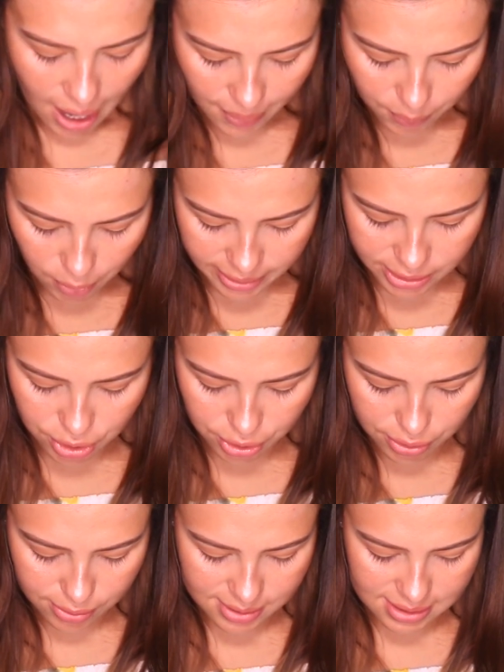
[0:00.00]
I'm going to
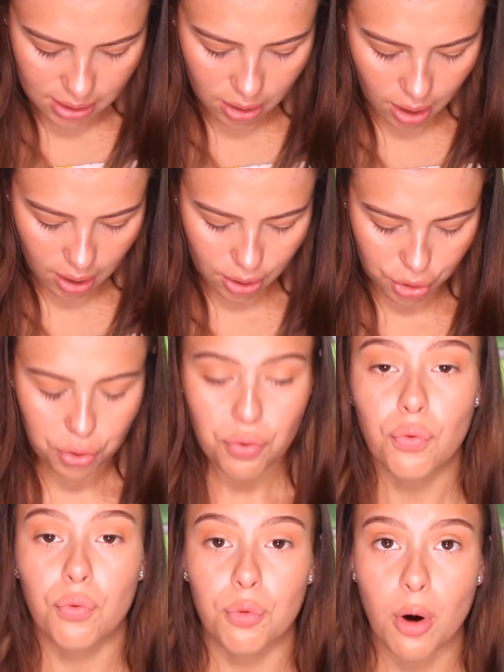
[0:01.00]
use the color
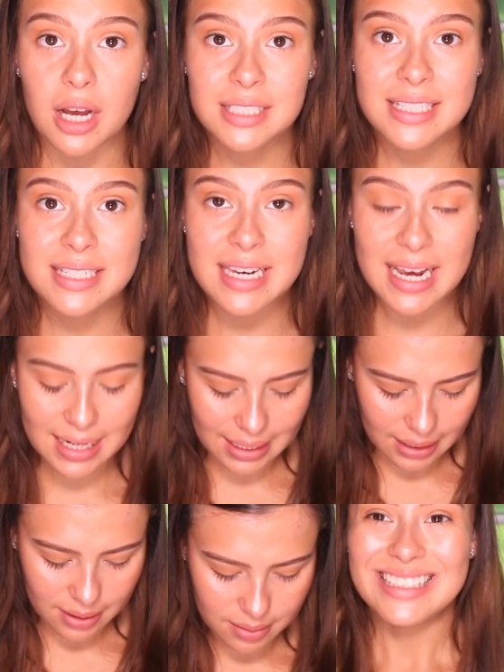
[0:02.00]
Rustic,